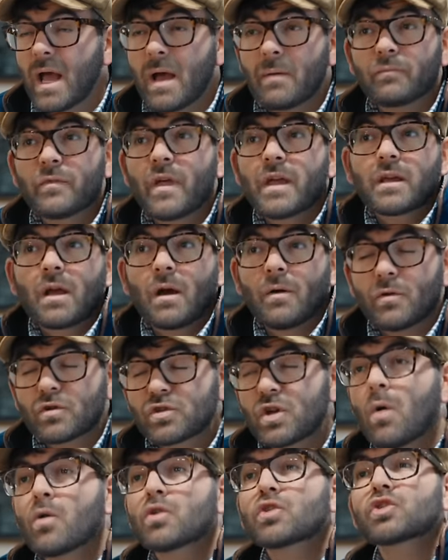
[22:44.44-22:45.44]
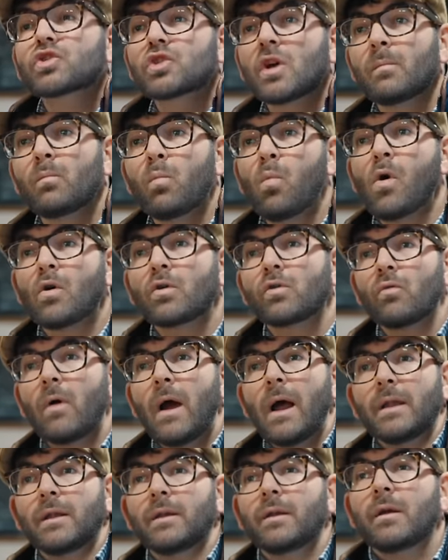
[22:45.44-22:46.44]
Yeah, there you go. So sub
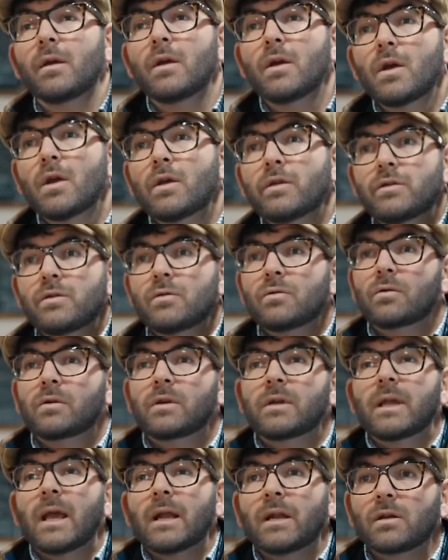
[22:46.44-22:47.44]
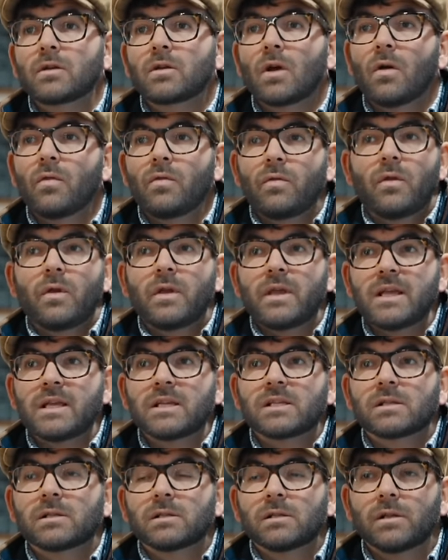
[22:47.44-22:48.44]
$1,000, you could get a gun that
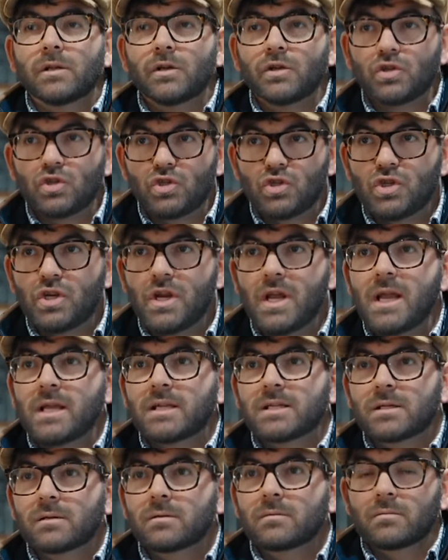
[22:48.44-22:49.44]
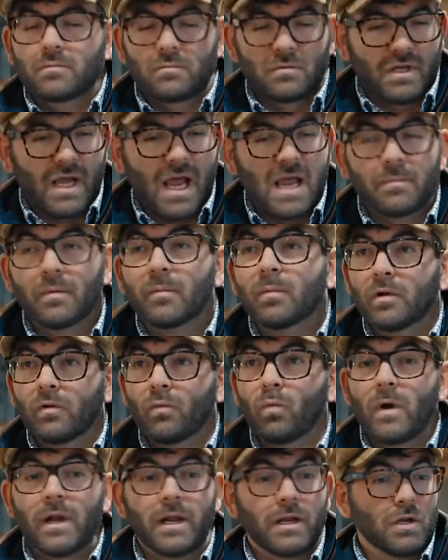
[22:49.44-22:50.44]
is capable
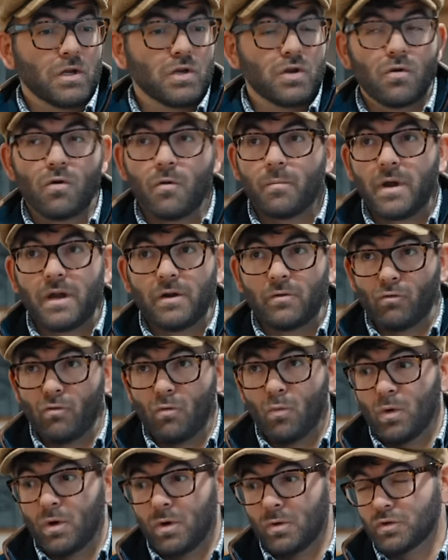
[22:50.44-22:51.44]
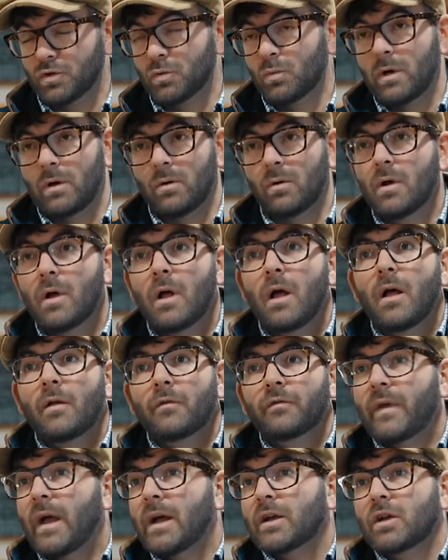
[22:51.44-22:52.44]
of winning a European or a Worlds. Well,
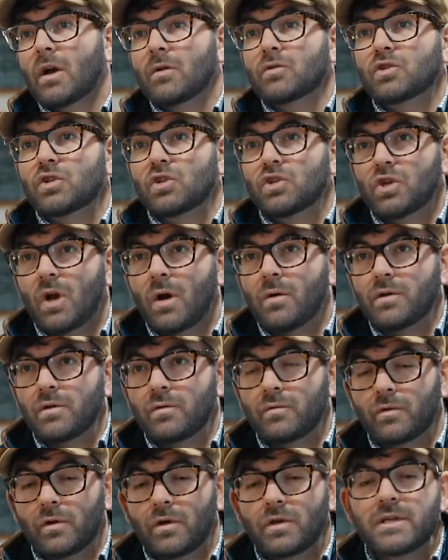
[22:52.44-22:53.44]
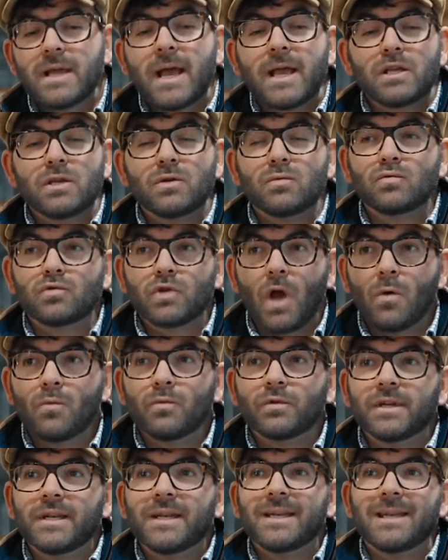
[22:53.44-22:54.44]
that goes to show you that, you
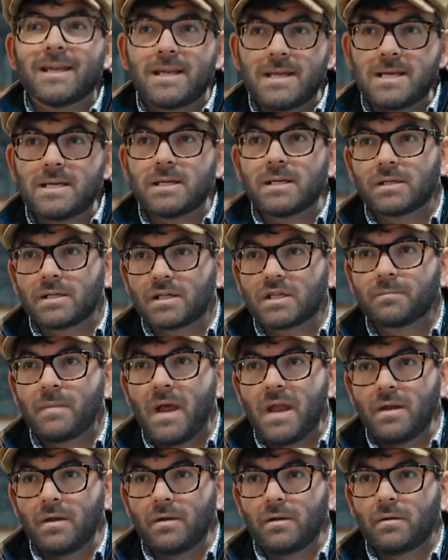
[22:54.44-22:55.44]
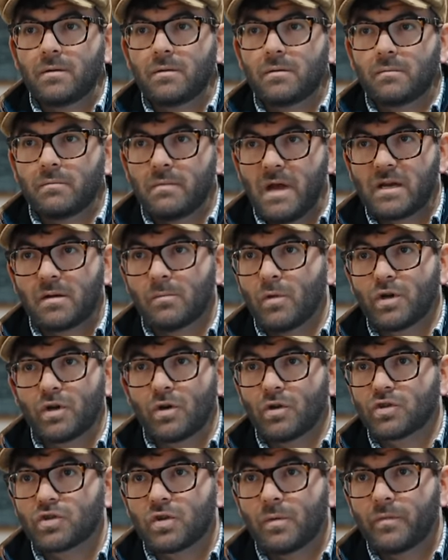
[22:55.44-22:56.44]
don't need to spend mega money
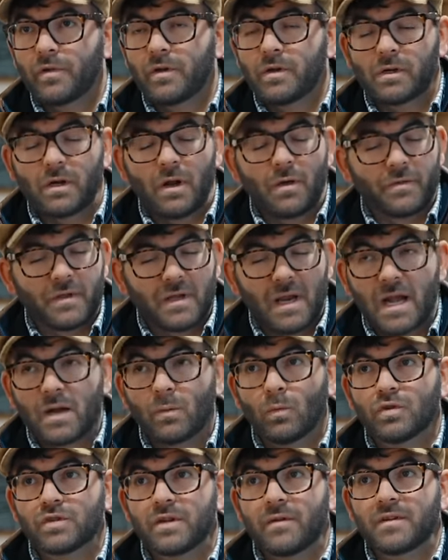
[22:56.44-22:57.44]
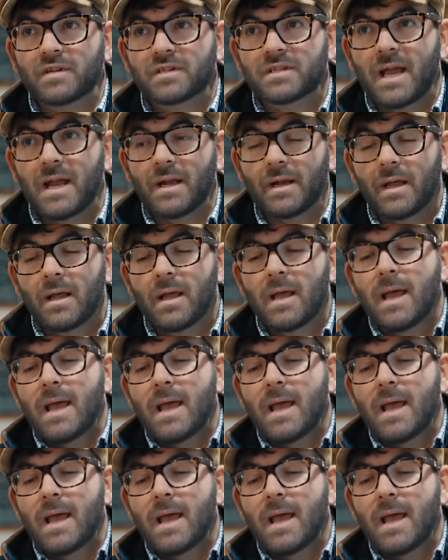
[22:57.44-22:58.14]
on something. I don't think anyone's ever said